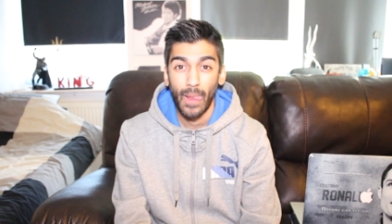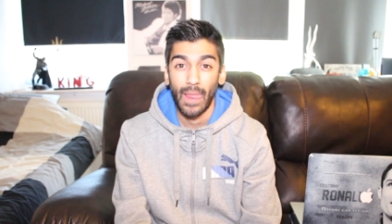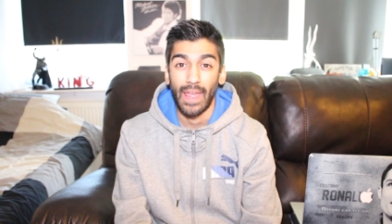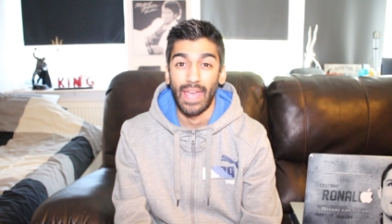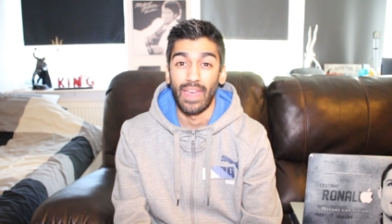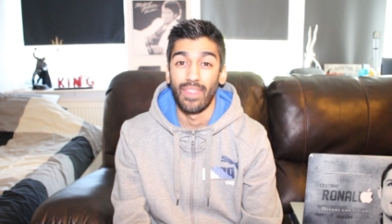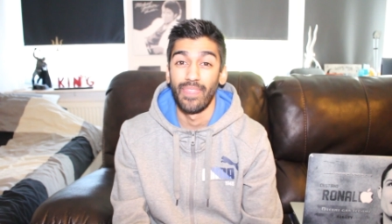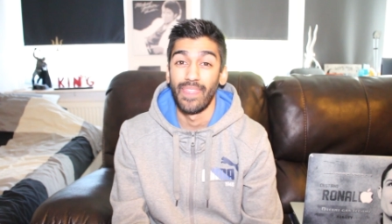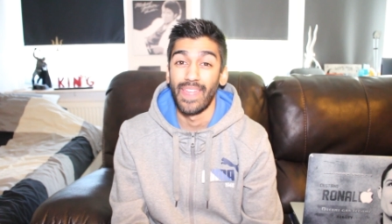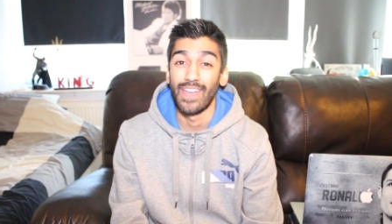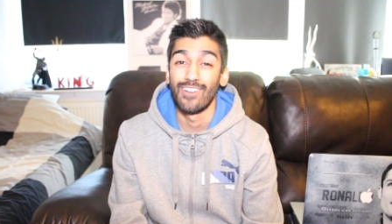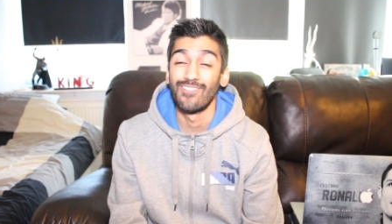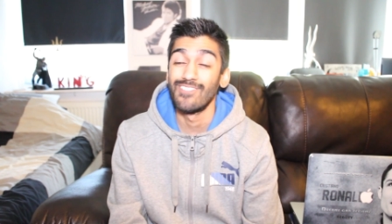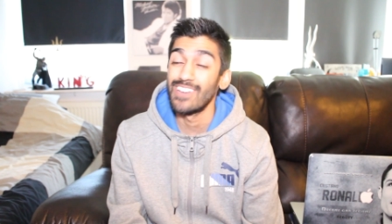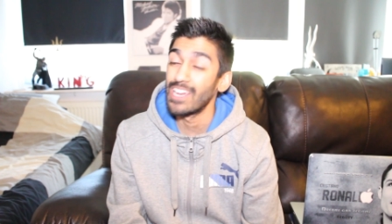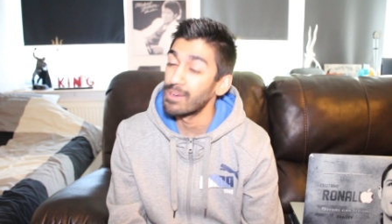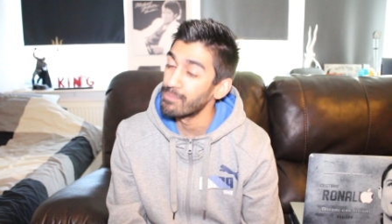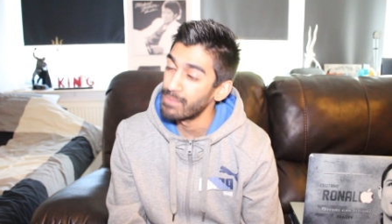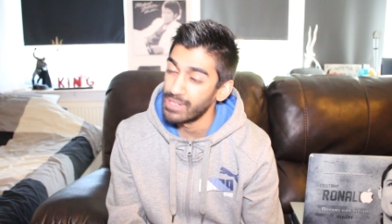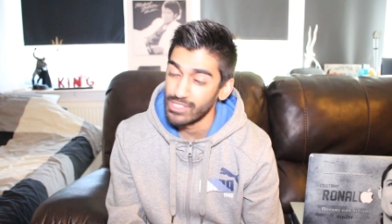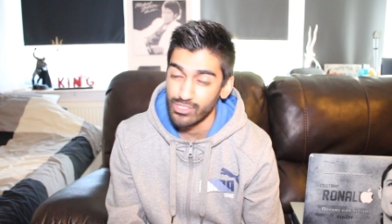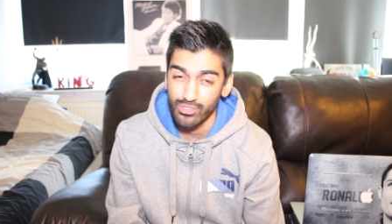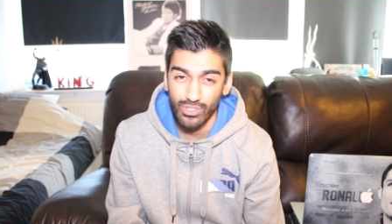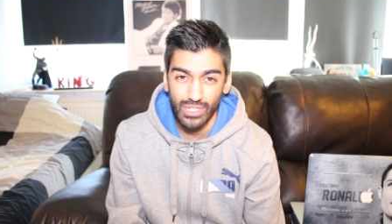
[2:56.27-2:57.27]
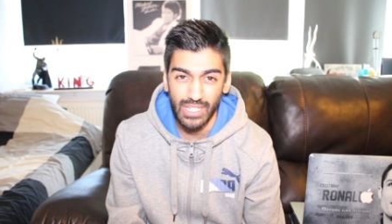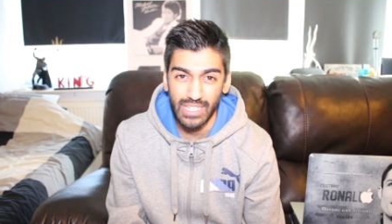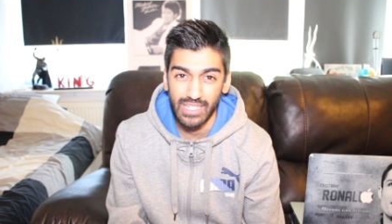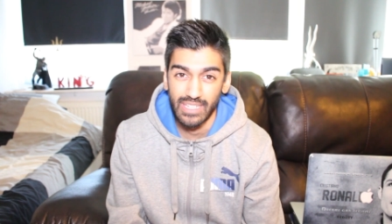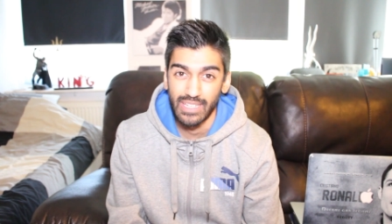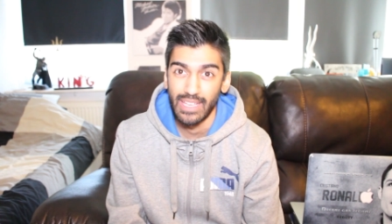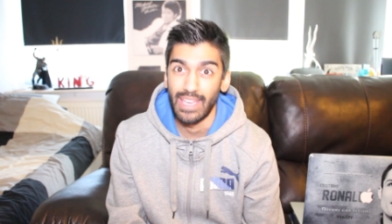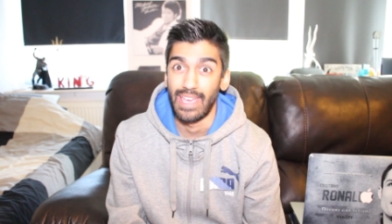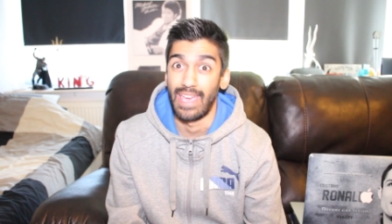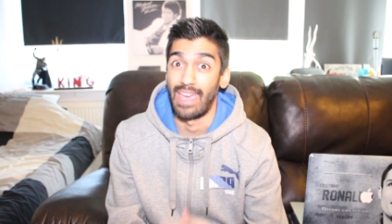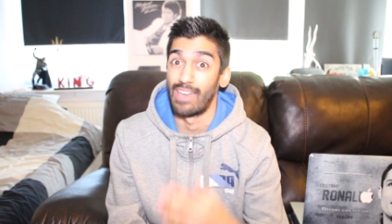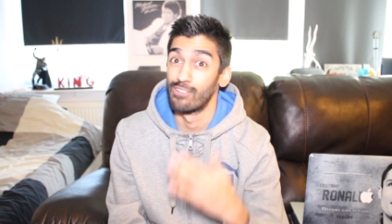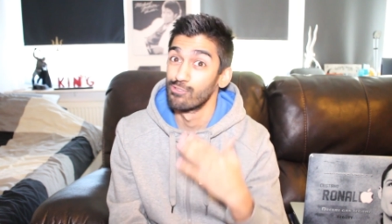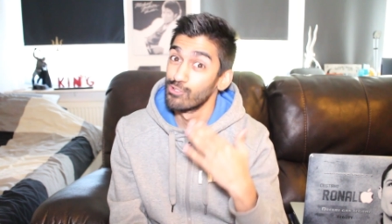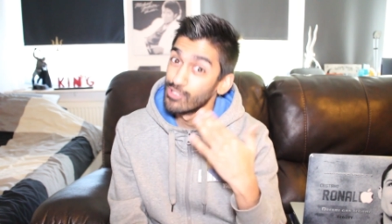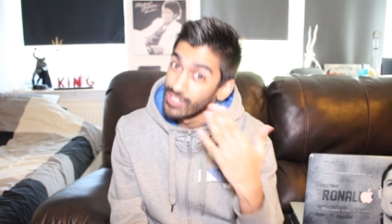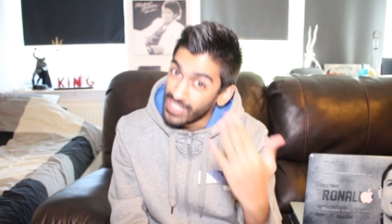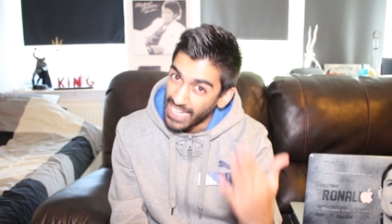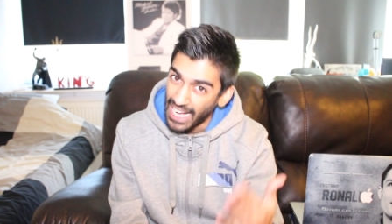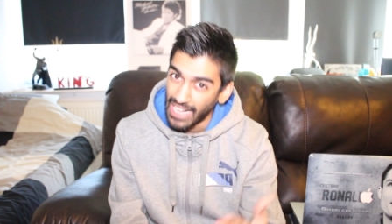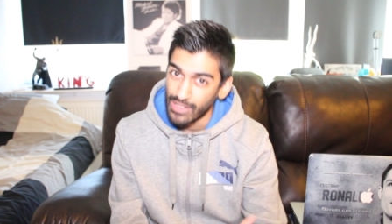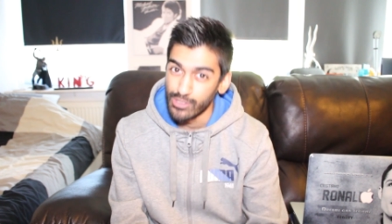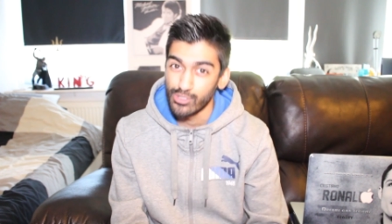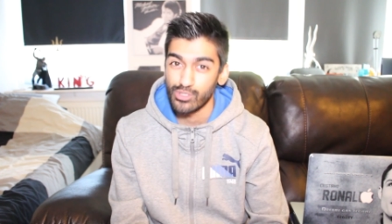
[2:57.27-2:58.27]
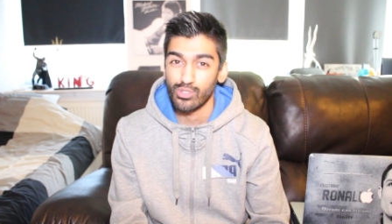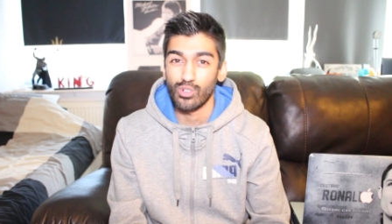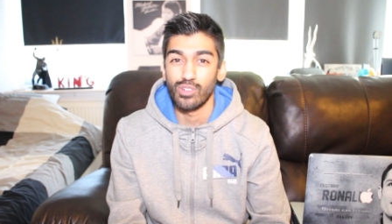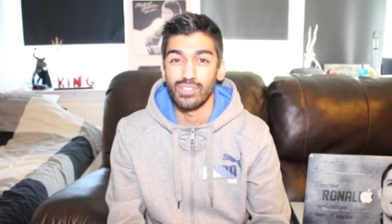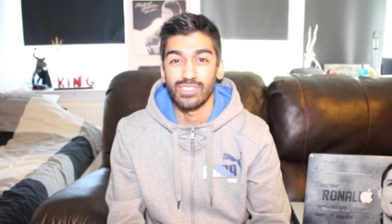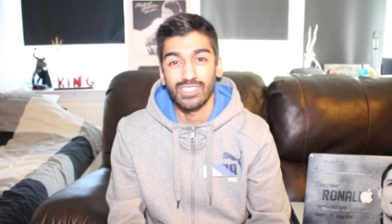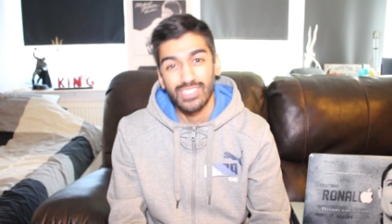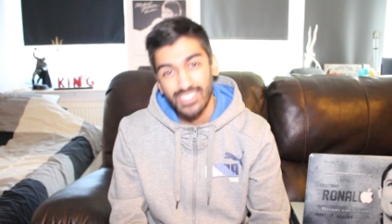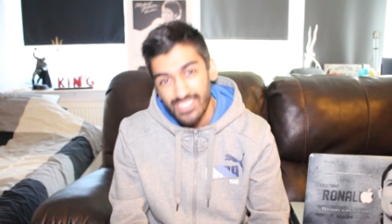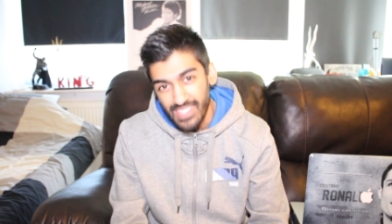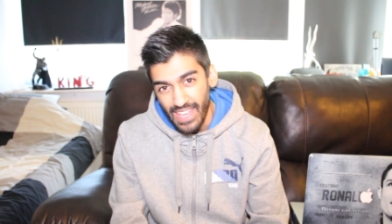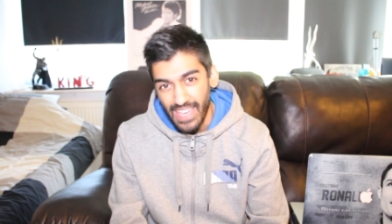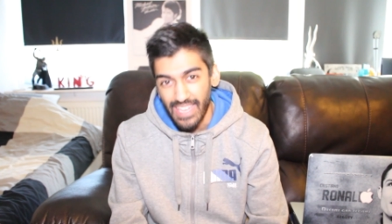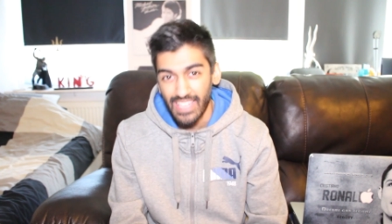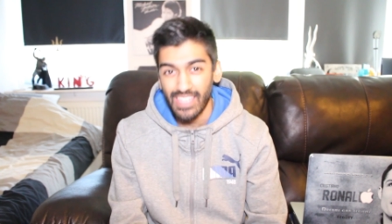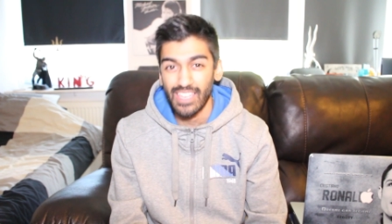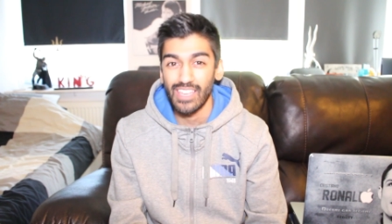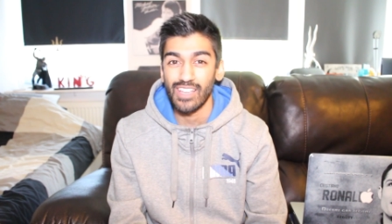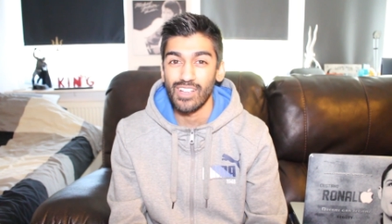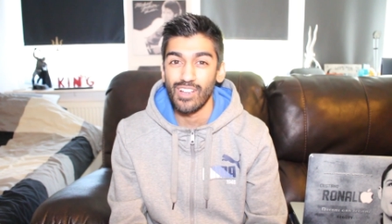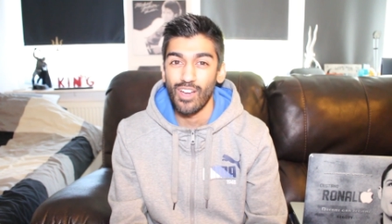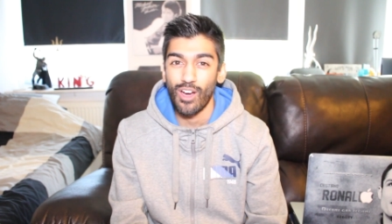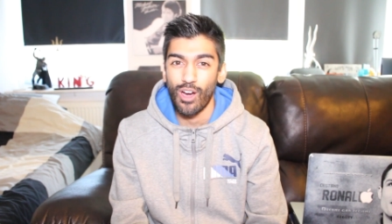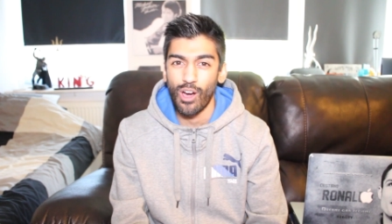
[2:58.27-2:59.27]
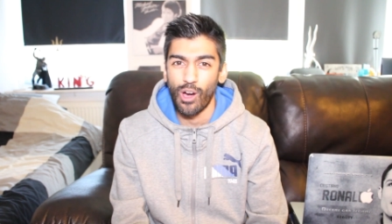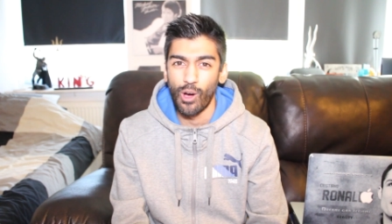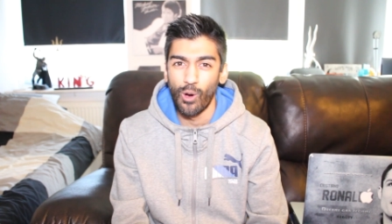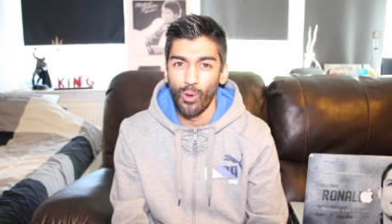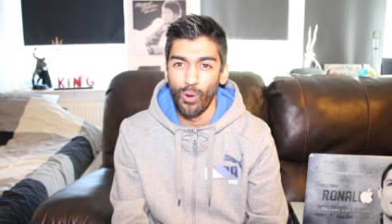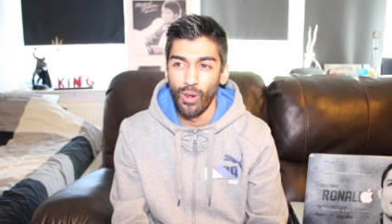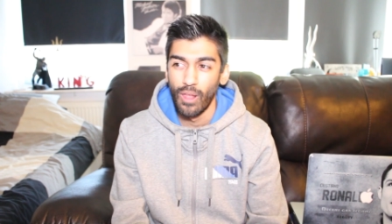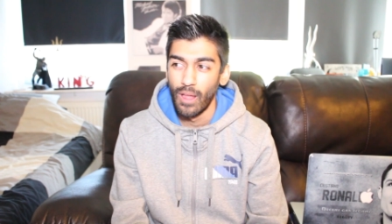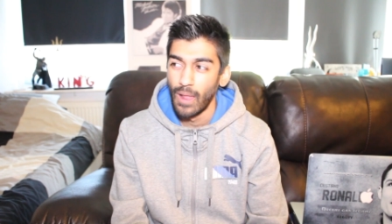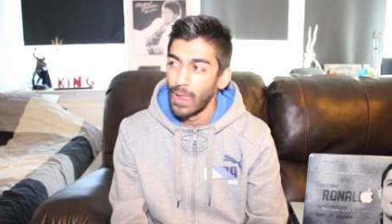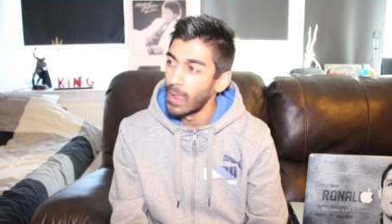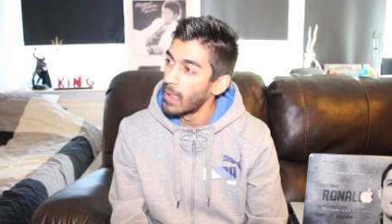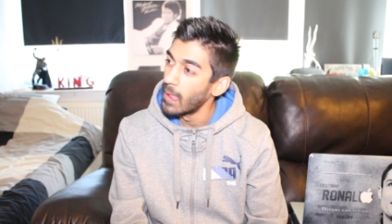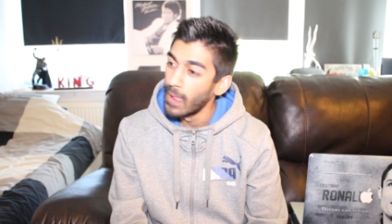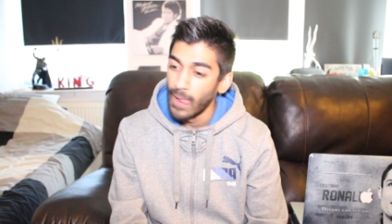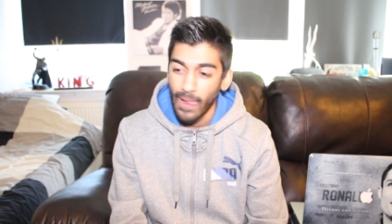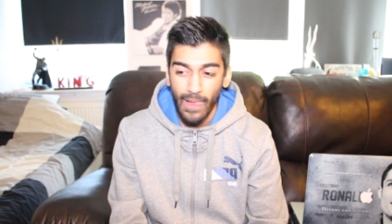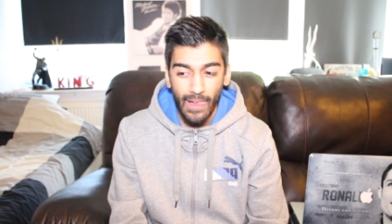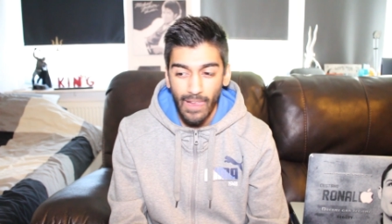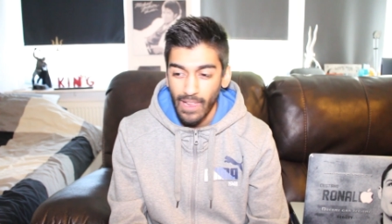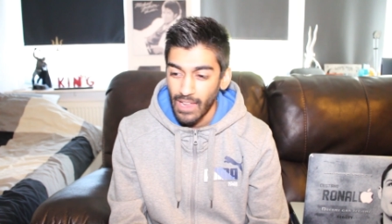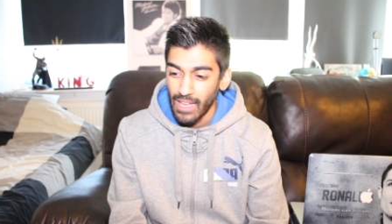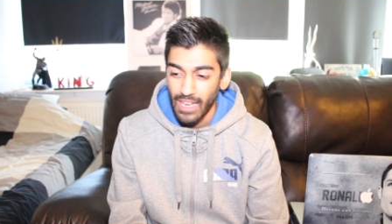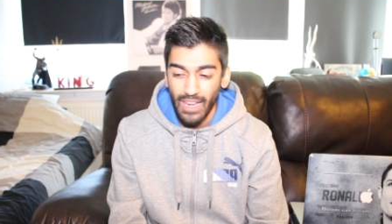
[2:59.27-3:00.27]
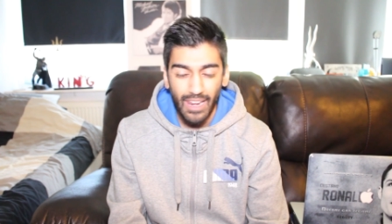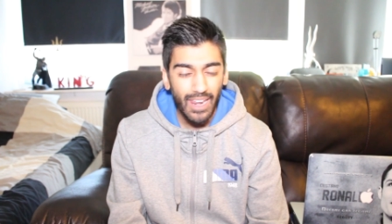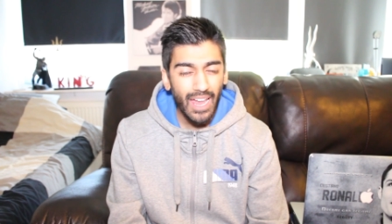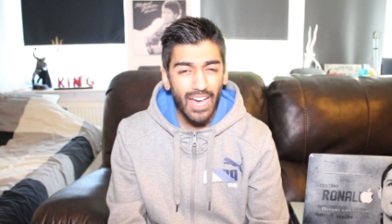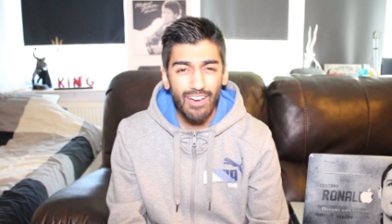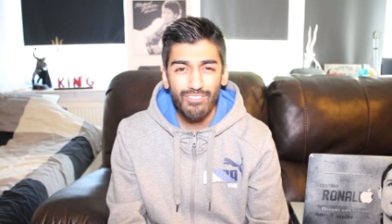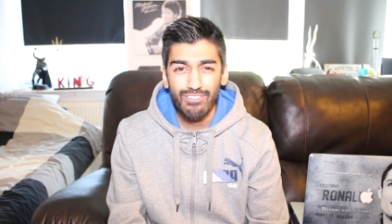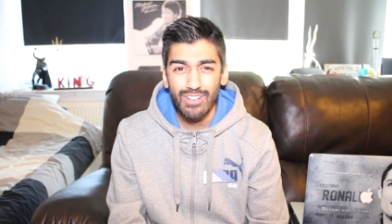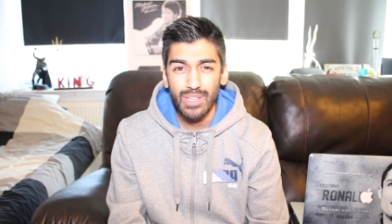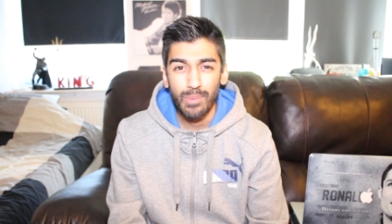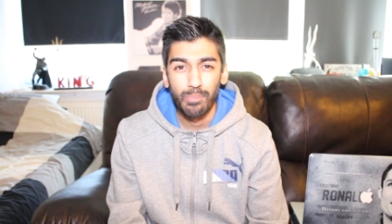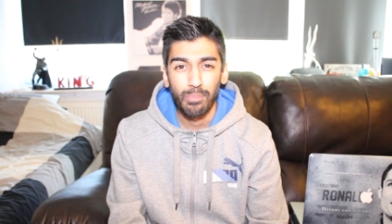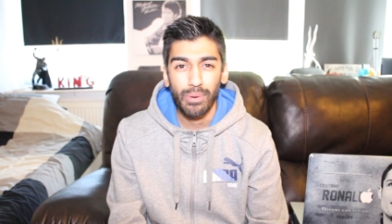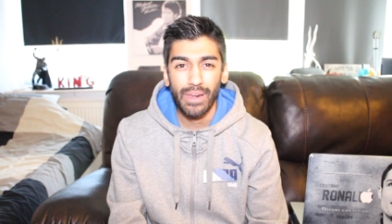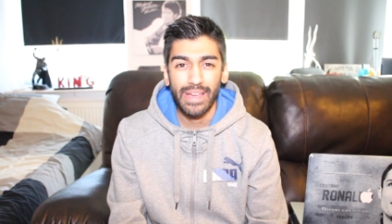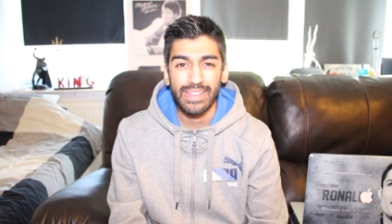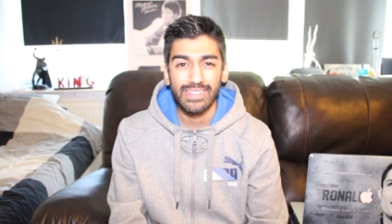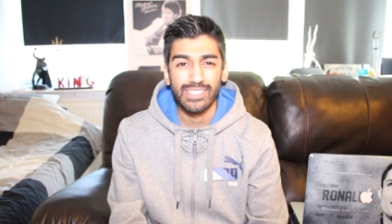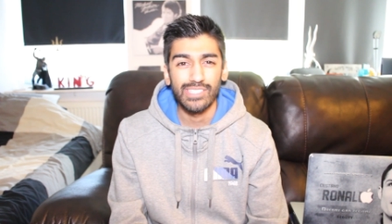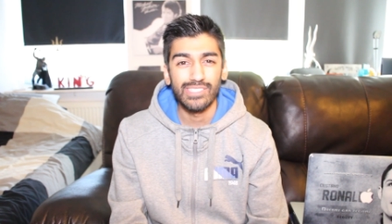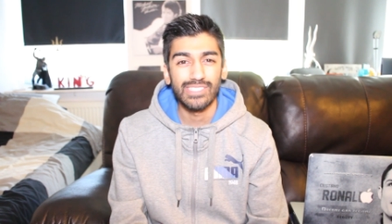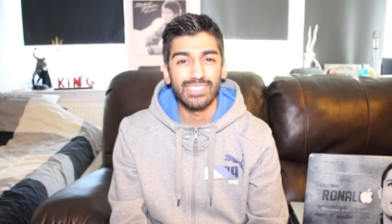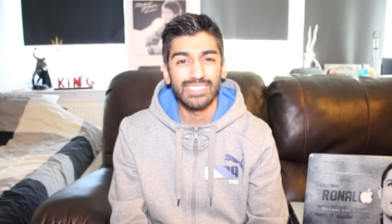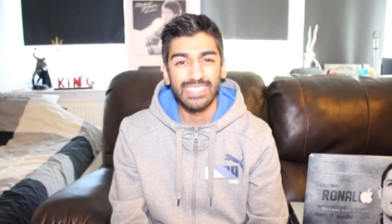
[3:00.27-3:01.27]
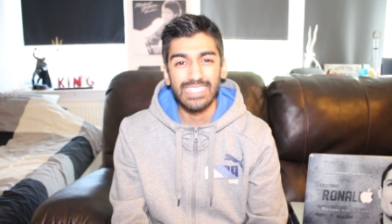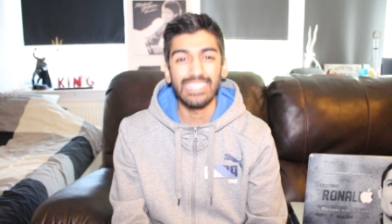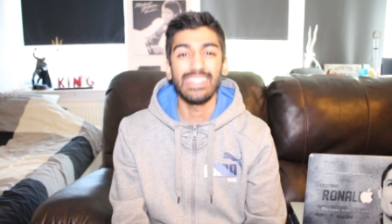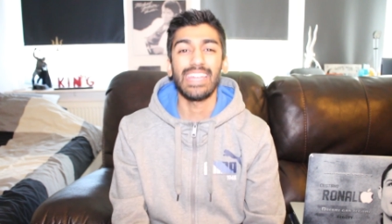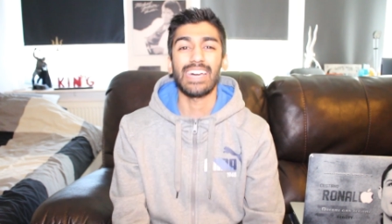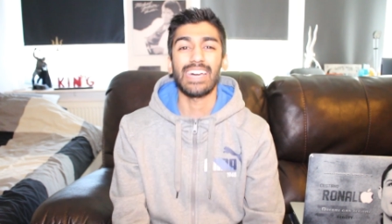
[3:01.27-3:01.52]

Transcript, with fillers: and then Real Madrid and Ronaldo scored second goal. Lovely play, did you see